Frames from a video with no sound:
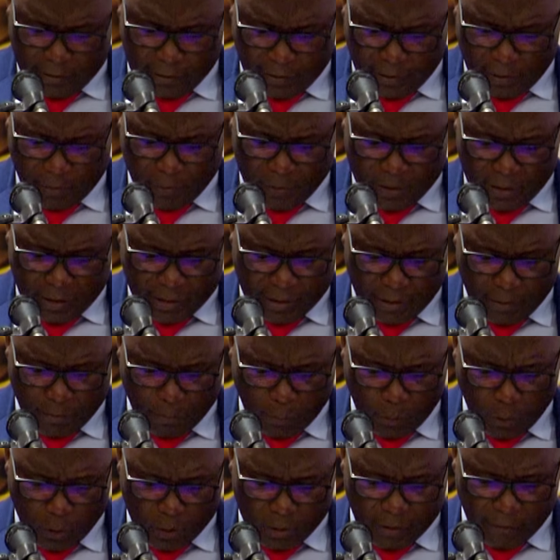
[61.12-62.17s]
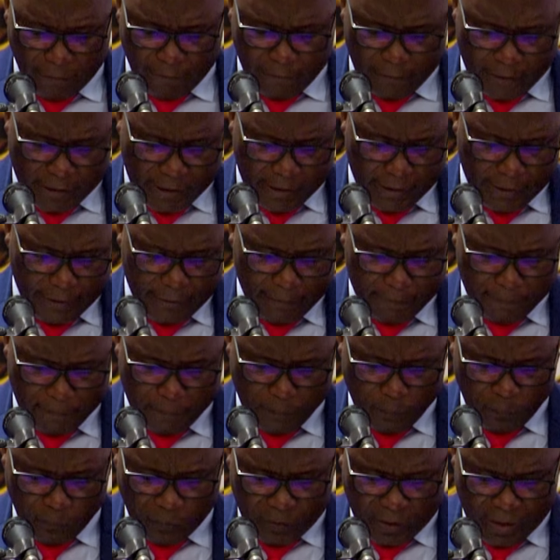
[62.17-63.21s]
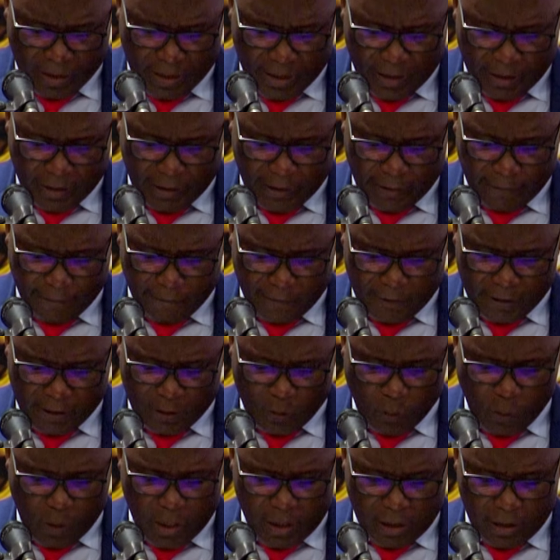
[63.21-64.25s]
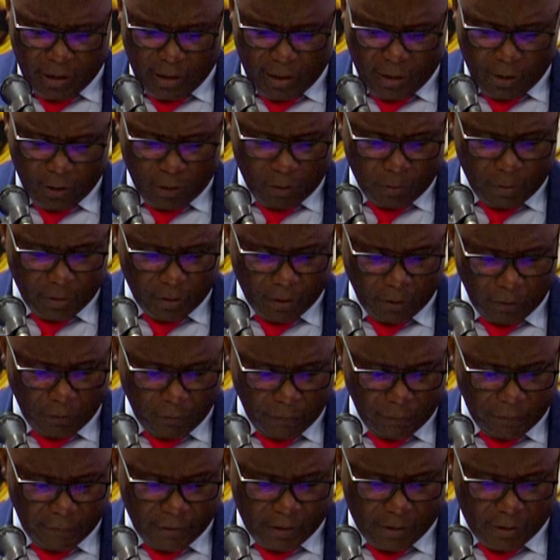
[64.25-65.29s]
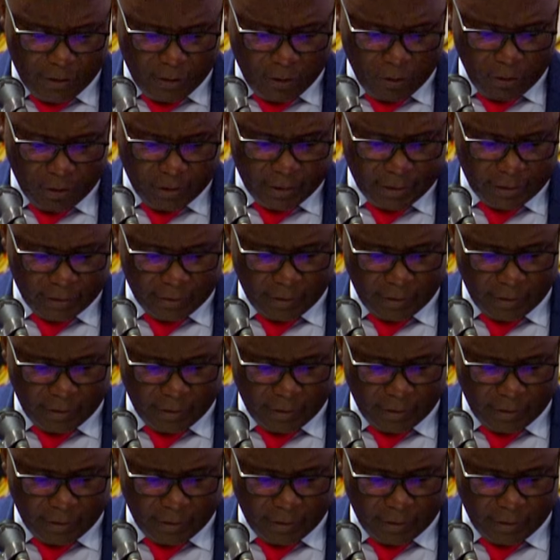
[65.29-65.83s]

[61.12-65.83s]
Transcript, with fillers: represents a bold vision, a vision where economic growth is not